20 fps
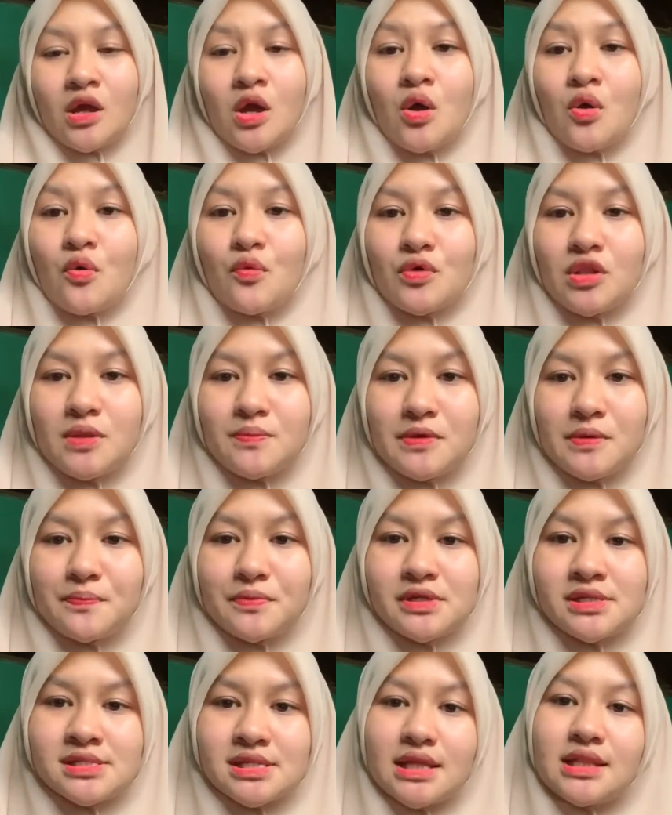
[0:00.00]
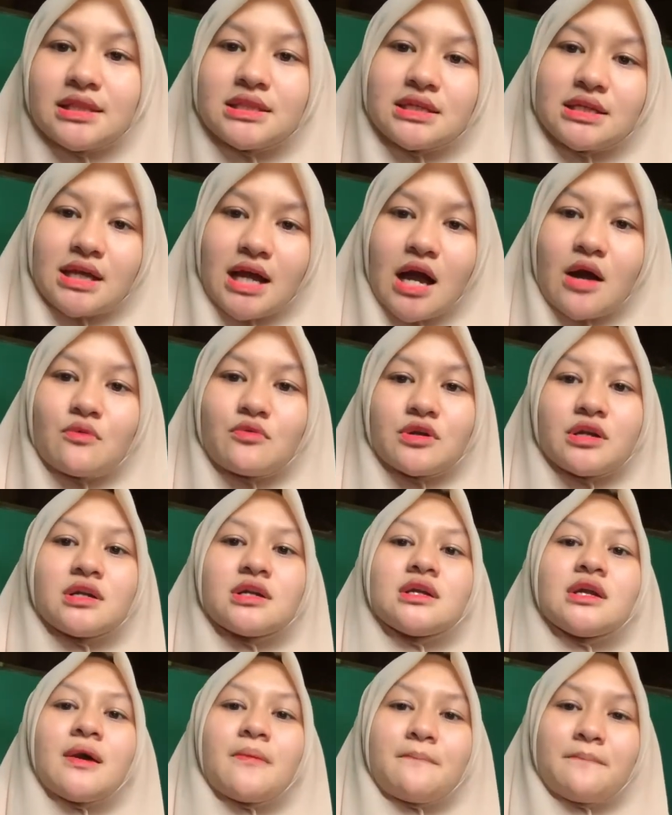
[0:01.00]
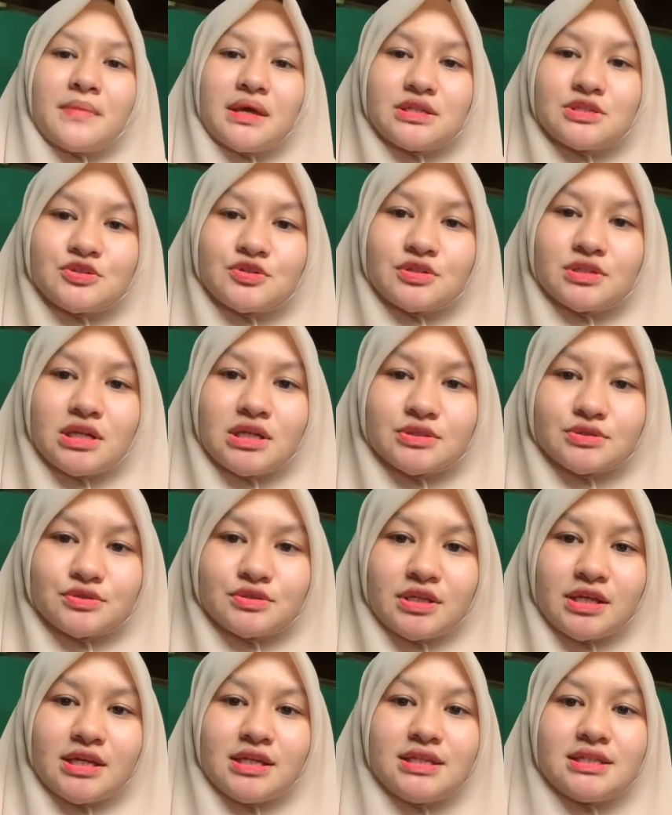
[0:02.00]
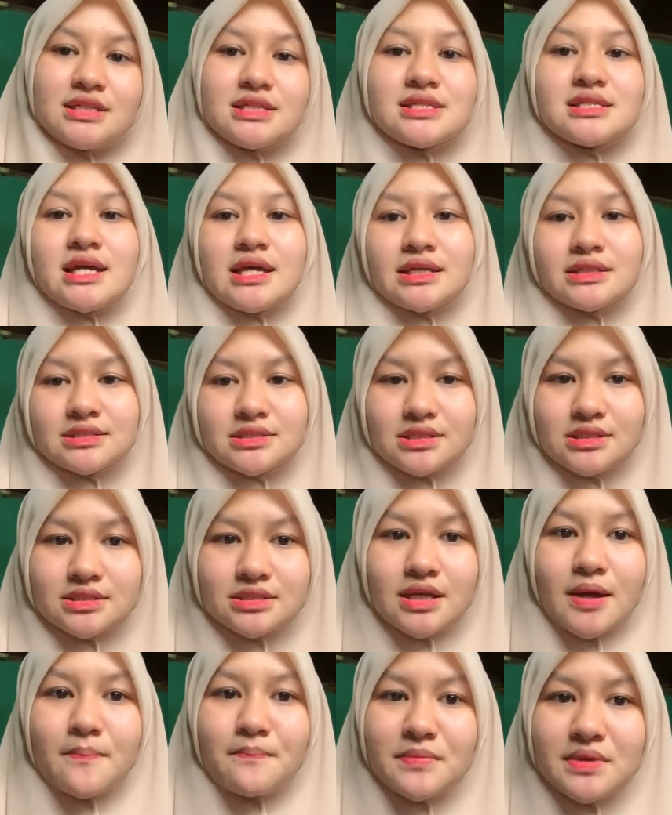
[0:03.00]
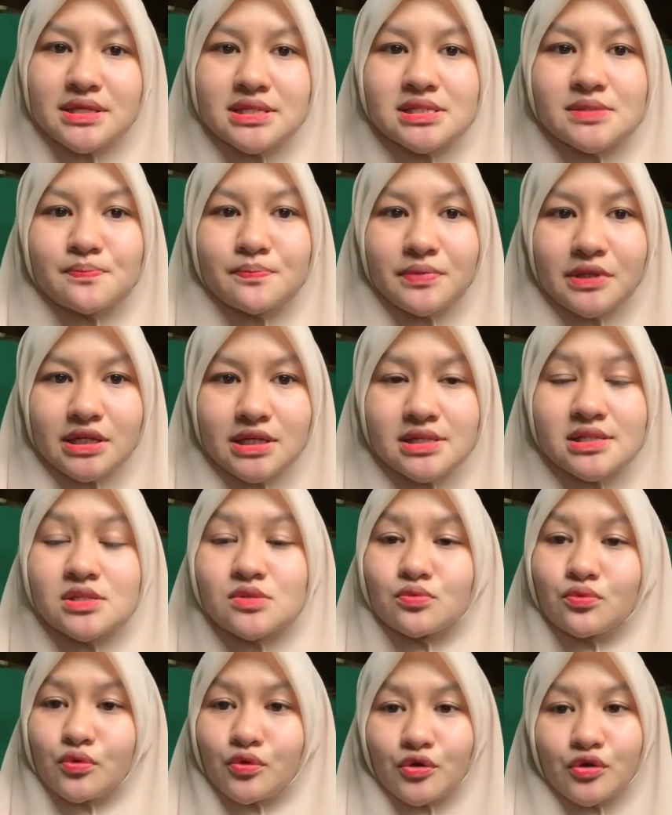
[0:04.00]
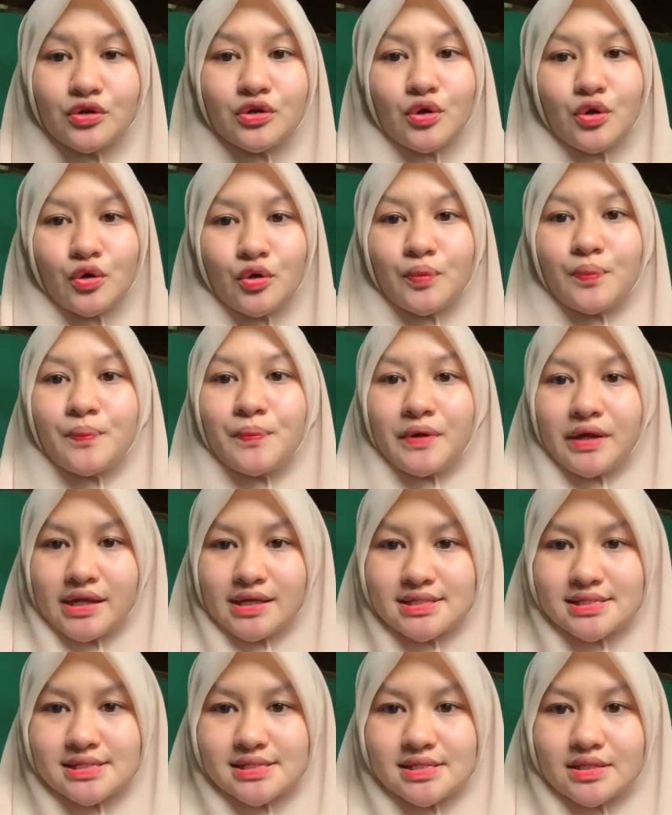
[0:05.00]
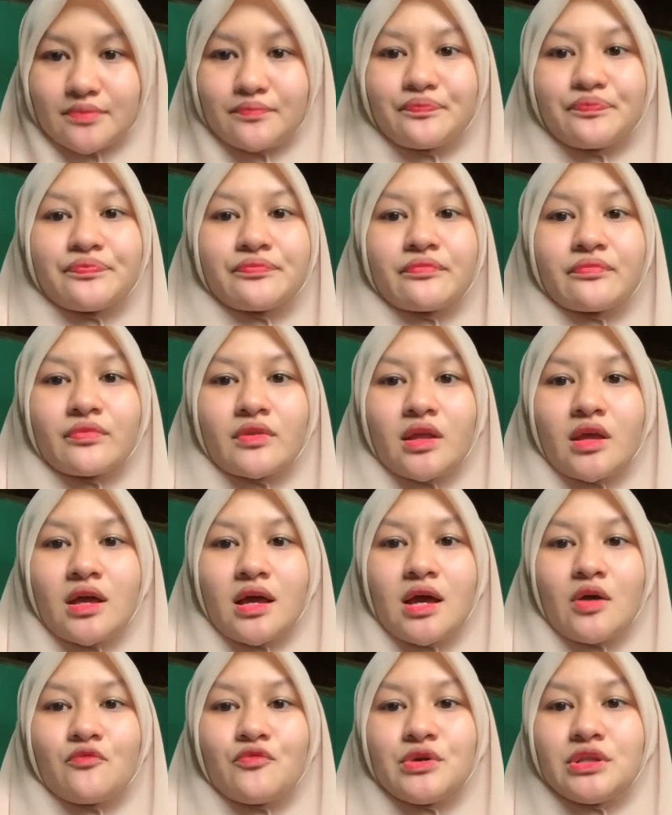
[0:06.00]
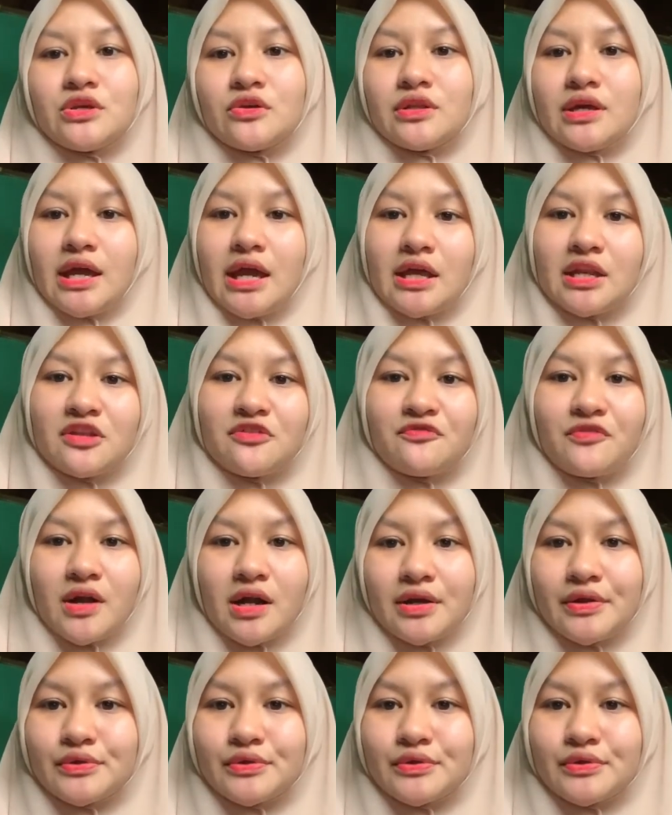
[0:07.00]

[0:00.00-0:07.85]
We'll be presenting our material today entitled Misplaced Word or Praise. Without any further